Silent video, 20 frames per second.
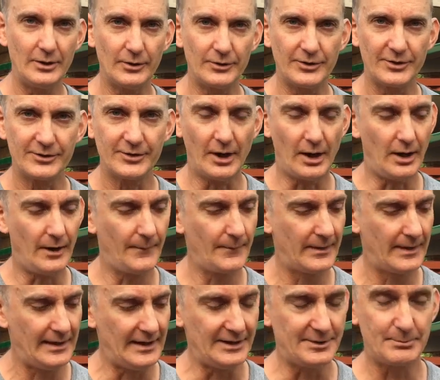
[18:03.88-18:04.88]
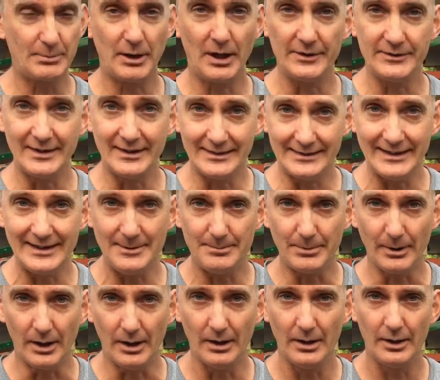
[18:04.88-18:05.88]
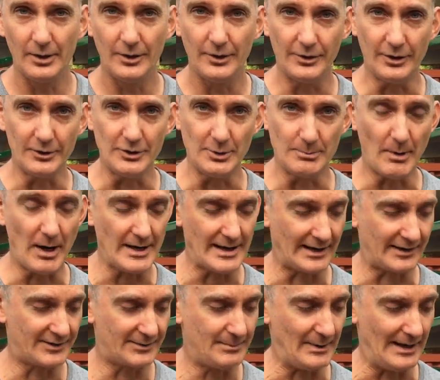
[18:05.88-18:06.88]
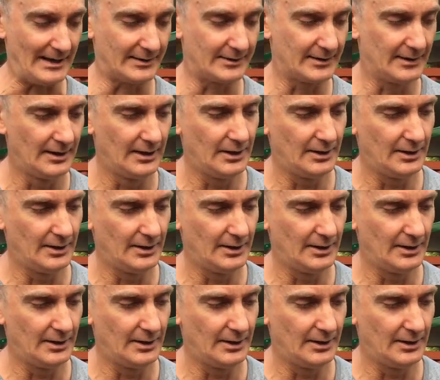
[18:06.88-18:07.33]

good start is plant it deeper than you might expect.